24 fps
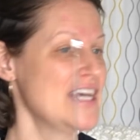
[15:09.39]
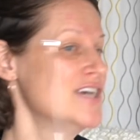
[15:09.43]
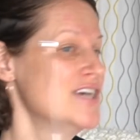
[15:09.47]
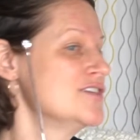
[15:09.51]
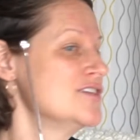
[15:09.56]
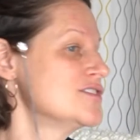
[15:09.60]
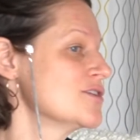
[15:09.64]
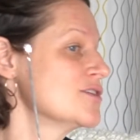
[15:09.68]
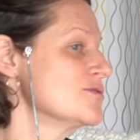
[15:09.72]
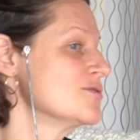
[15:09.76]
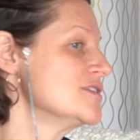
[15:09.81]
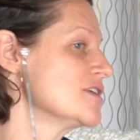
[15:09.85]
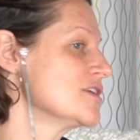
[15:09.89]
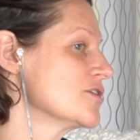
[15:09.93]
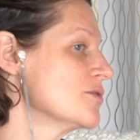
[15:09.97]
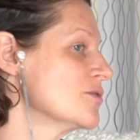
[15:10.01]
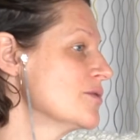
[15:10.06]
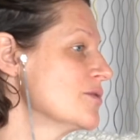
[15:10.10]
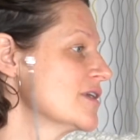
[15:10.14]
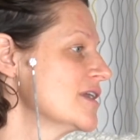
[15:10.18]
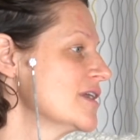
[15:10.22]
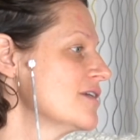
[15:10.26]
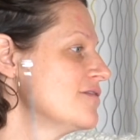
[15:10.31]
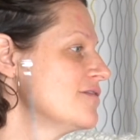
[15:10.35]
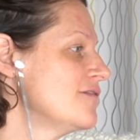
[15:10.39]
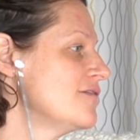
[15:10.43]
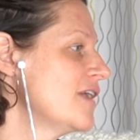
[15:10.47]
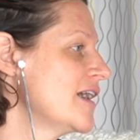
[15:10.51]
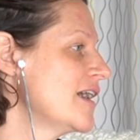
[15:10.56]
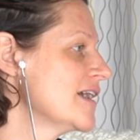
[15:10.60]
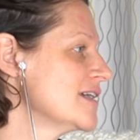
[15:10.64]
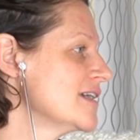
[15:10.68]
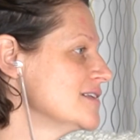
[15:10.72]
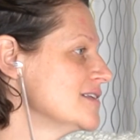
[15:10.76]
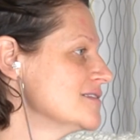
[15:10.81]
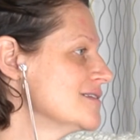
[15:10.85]
So 0, we're going to
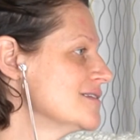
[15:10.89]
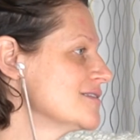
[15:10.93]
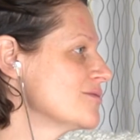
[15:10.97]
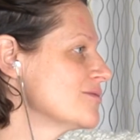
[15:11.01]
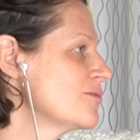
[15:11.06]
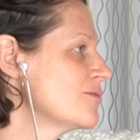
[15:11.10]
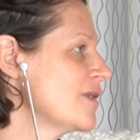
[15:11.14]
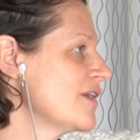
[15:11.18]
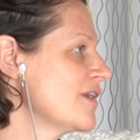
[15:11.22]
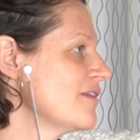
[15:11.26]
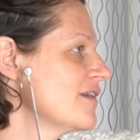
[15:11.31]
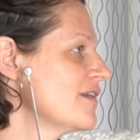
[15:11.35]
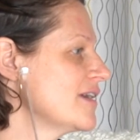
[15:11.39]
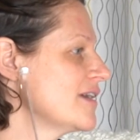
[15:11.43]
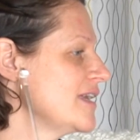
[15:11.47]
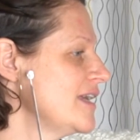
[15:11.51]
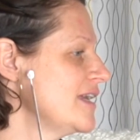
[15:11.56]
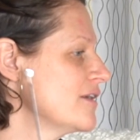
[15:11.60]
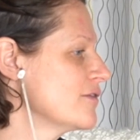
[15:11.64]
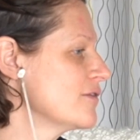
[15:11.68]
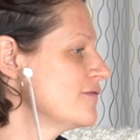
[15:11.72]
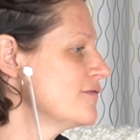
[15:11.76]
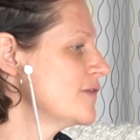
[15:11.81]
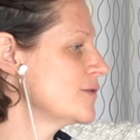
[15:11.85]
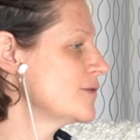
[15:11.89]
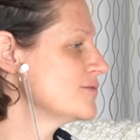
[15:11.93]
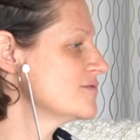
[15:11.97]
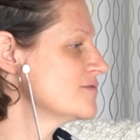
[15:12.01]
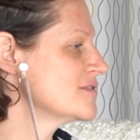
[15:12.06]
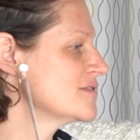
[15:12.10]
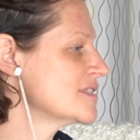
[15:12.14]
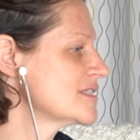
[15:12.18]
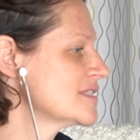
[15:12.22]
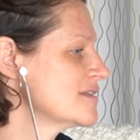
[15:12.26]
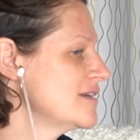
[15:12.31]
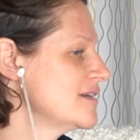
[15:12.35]
find where the
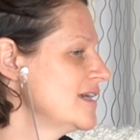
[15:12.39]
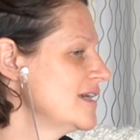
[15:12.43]
earphones